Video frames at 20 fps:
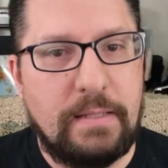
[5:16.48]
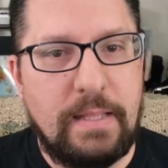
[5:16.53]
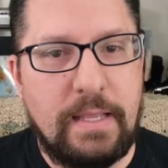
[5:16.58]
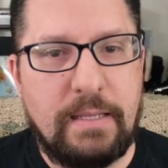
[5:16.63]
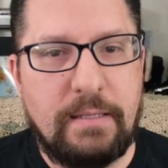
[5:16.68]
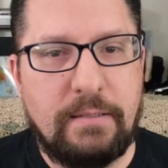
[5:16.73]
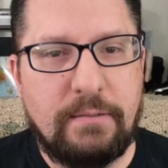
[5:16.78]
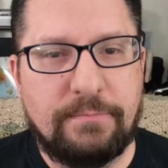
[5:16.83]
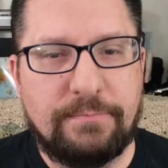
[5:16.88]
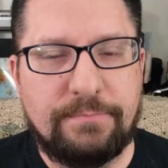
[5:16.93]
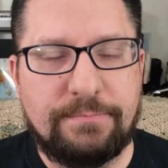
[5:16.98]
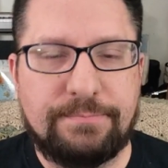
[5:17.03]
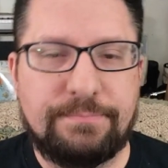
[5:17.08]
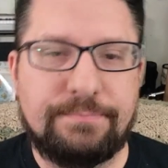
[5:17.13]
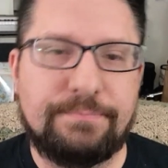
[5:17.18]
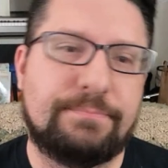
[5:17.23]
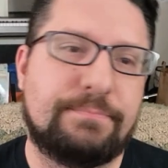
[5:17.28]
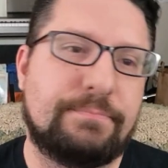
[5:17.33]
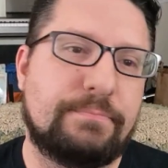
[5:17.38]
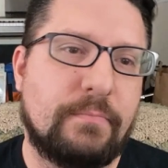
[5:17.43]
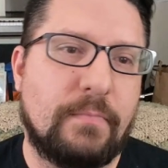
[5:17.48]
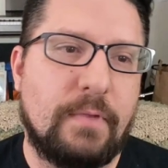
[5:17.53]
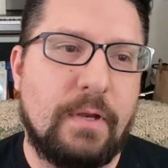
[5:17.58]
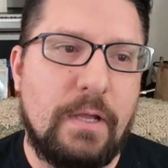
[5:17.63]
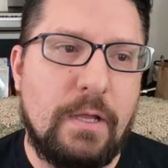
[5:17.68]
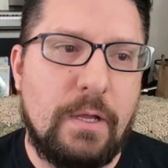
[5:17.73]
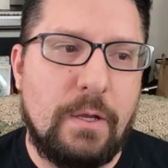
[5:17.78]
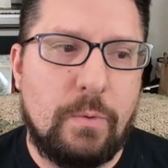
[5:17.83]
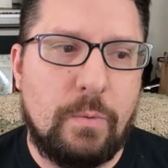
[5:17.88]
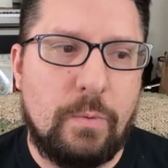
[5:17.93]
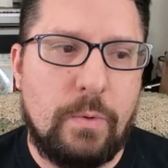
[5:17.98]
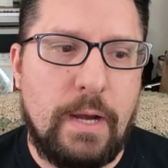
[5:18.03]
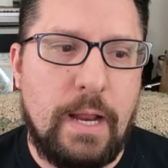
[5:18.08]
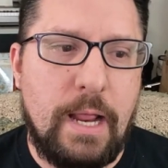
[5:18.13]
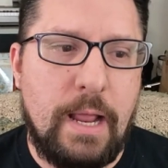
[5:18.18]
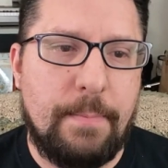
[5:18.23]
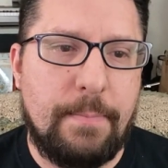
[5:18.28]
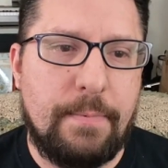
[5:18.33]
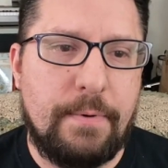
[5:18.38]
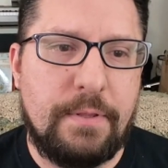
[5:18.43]
Like,
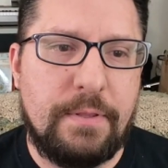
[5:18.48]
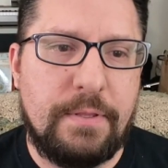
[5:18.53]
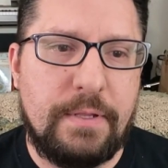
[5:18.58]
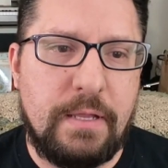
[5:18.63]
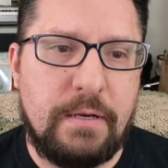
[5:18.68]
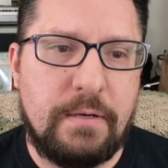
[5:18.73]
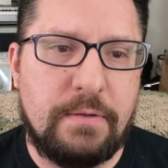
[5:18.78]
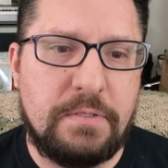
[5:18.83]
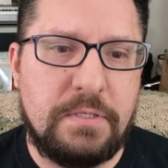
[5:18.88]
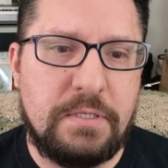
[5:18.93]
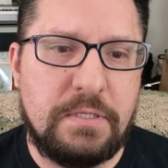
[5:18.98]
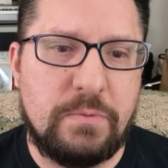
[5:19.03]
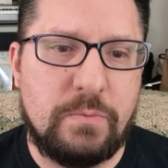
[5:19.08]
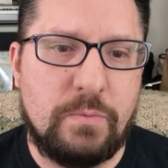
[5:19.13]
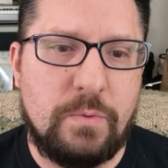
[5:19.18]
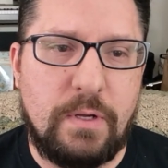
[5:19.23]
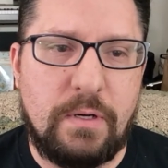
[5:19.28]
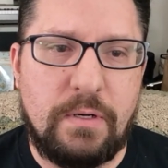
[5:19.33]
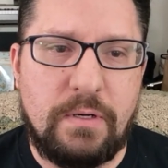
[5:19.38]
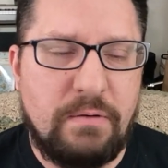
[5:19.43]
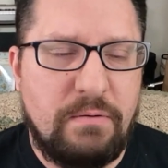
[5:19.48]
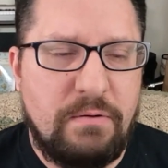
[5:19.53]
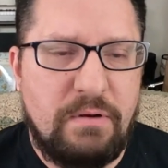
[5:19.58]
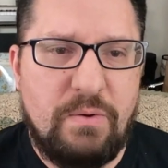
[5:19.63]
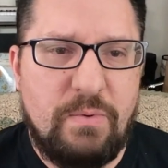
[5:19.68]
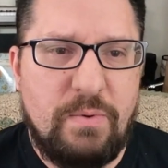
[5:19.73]
what happened at the end of season one?